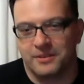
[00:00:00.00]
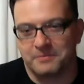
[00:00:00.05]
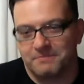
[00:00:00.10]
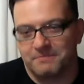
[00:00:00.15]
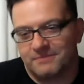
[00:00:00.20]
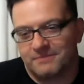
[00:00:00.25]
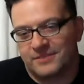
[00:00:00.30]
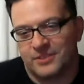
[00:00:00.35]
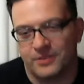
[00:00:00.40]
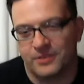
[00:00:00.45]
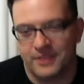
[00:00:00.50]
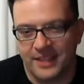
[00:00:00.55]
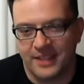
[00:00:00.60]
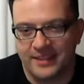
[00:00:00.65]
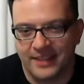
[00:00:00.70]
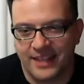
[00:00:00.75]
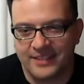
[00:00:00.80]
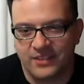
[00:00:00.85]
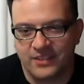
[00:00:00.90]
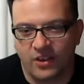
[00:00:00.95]
So
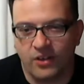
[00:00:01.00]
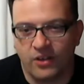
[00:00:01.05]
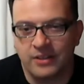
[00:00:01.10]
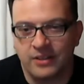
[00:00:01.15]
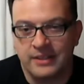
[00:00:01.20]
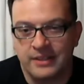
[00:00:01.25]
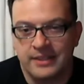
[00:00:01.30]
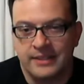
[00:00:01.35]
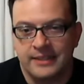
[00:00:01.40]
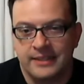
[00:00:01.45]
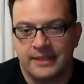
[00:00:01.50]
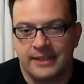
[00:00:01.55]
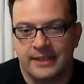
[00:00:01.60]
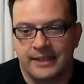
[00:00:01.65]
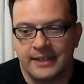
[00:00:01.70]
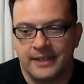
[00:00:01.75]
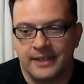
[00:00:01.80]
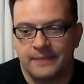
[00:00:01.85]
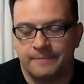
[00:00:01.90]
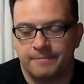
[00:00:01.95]
that's all.
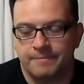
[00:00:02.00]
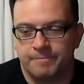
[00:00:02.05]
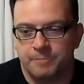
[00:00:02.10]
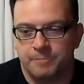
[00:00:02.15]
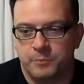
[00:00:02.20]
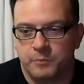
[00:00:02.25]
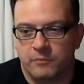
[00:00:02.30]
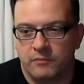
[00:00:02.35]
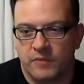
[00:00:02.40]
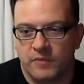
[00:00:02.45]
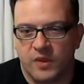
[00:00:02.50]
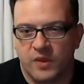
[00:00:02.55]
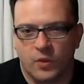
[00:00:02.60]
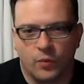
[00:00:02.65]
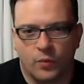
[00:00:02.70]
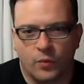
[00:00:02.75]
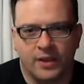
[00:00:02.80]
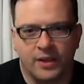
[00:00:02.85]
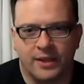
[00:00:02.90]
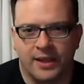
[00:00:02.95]
Um,
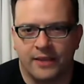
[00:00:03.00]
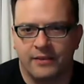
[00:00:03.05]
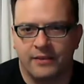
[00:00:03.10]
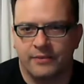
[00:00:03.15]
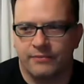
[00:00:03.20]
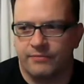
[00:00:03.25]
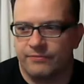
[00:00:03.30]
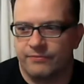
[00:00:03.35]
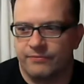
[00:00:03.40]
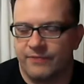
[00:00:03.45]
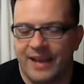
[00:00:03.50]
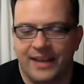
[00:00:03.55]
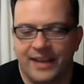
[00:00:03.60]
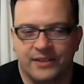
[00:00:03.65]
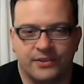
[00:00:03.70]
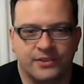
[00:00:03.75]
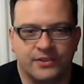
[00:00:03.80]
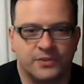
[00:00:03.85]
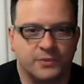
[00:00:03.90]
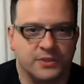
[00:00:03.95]
One of the other
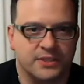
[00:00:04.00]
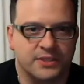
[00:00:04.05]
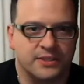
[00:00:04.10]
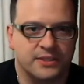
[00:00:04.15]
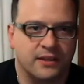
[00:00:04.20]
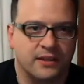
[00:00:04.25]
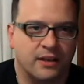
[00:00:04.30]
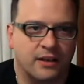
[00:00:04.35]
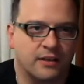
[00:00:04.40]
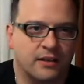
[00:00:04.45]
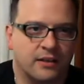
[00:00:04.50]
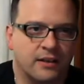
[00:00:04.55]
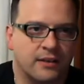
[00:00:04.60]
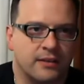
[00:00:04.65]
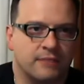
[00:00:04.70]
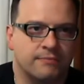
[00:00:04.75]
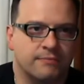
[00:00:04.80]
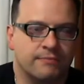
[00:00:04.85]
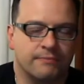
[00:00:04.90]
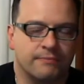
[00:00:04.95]
factors was on
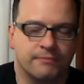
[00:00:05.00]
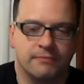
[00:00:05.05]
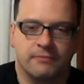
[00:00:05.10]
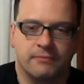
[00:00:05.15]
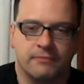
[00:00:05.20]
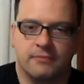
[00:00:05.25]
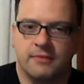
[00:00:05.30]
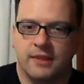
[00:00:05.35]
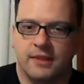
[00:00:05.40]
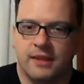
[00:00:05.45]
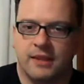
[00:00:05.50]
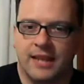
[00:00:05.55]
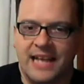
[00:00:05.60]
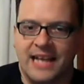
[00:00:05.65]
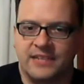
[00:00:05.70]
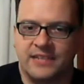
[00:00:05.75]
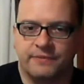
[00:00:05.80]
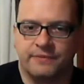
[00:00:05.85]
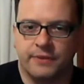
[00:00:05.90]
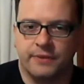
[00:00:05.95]
the
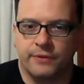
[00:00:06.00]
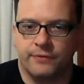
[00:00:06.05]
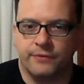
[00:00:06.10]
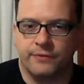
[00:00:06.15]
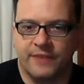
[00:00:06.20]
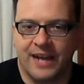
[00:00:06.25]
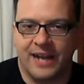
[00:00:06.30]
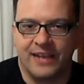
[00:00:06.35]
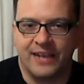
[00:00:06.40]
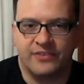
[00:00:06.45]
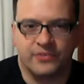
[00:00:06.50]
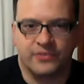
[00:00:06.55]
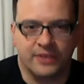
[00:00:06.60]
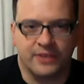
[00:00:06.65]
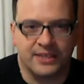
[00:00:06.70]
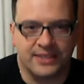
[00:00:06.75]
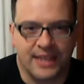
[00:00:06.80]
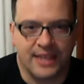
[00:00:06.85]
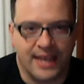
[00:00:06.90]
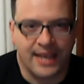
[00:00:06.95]
last few five strings
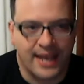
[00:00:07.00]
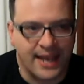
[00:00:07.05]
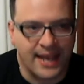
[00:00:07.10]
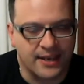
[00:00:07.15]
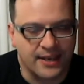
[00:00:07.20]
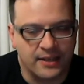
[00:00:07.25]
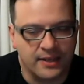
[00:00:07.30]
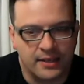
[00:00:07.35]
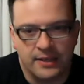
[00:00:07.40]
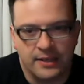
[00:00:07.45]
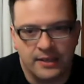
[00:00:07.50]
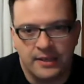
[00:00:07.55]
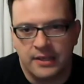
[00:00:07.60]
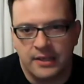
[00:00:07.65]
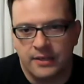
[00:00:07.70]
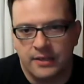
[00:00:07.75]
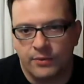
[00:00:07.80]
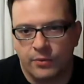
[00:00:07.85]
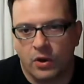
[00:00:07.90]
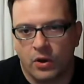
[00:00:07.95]
I had
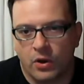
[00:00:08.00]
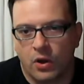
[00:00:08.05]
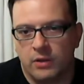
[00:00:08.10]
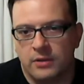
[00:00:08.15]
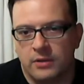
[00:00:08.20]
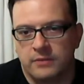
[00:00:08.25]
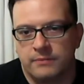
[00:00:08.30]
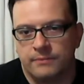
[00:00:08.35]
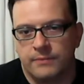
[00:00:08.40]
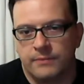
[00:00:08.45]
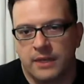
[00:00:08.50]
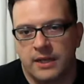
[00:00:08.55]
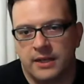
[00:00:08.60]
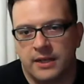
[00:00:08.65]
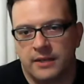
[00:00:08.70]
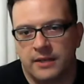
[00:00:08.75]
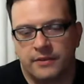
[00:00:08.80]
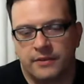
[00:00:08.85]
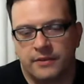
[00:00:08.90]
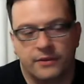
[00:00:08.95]
were all
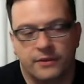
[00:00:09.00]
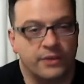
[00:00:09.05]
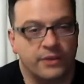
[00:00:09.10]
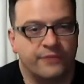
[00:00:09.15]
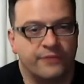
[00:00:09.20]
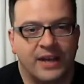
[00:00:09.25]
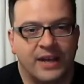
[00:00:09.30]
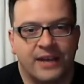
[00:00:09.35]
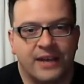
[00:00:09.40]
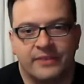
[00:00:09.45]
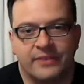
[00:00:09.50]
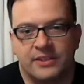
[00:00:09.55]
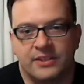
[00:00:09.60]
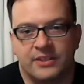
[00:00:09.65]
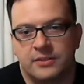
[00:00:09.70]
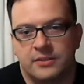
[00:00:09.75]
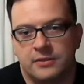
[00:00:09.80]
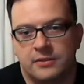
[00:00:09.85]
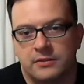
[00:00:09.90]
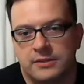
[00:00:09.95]

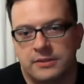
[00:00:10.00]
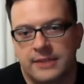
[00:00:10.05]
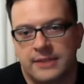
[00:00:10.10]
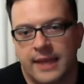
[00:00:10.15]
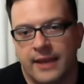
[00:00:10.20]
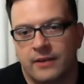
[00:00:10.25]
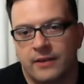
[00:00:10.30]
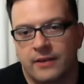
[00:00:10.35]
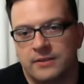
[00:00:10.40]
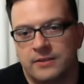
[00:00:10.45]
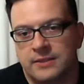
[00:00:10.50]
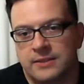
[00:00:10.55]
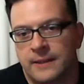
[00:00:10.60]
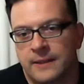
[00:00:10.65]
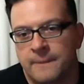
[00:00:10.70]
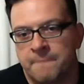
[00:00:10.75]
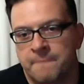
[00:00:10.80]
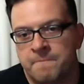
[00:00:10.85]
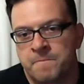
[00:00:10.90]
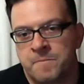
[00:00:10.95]
35-inch scales,
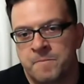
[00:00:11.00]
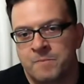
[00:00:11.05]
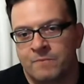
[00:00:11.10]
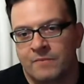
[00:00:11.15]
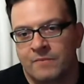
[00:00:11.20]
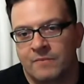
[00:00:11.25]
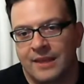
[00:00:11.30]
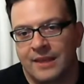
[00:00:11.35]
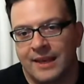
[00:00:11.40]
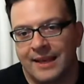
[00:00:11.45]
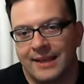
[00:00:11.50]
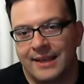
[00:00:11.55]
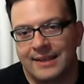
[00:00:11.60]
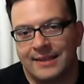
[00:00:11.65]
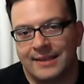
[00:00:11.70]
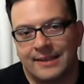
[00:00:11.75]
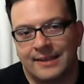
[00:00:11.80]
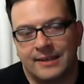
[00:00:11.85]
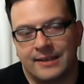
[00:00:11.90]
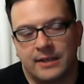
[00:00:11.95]

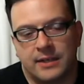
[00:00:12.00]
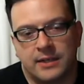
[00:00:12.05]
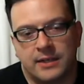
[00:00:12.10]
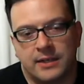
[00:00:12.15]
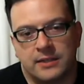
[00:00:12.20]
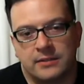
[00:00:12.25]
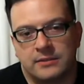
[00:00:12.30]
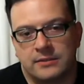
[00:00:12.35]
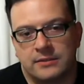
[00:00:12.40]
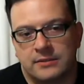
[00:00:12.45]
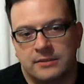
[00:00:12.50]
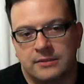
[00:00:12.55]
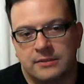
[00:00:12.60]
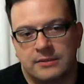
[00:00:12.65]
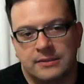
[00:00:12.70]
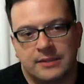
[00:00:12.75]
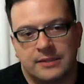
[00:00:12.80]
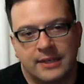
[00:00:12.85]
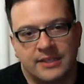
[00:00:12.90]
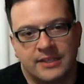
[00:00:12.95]
and
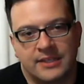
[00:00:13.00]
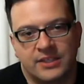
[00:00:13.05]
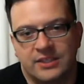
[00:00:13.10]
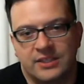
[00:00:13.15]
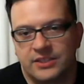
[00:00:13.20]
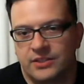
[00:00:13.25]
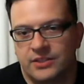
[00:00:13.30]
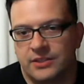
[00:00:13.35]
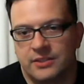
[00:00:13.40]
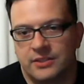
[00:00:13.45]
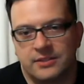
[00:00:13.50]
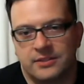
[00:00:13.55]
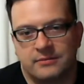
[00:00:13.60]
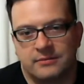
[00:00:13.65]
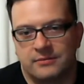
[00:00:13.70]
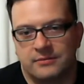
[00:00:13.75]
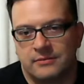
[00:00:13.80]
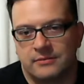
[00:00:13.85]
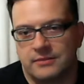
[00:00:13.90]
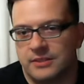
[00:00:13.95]
I just couldn't
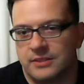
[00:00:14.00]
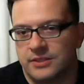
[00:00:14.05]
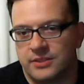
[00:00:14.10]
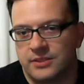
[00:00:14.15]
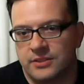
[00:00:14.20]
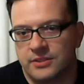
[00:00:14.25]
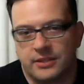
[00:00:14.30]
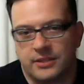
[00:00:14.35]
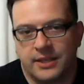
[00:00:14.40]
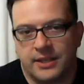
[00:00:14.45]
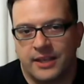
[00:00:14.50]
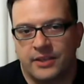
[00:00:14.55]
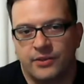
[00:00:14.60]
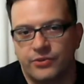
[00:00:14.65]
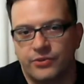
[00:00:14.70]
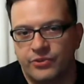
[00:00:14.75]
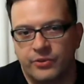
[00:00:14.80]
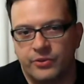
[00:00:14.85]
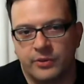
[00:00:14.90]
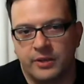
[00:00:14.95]
get
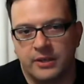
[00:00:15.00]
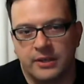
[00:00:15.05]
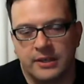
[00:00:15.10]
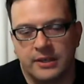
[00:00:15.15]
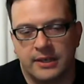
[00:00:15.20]
used to it.